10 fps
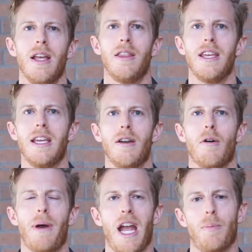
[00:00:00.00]
The
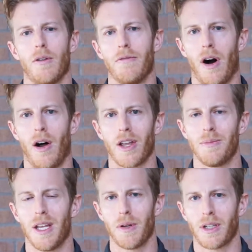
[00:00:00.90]
paper volume
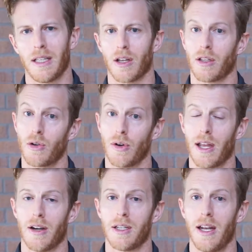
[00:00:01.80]
typically in the clinical
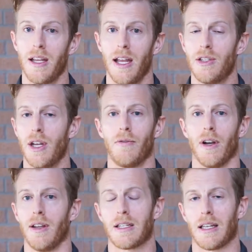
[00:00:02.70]
care setting, it's
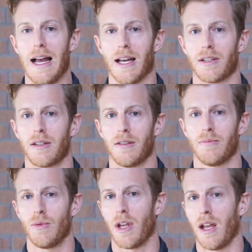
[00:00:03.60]
different, it's less,
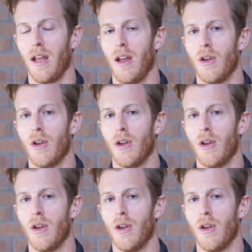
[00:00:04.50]
okay?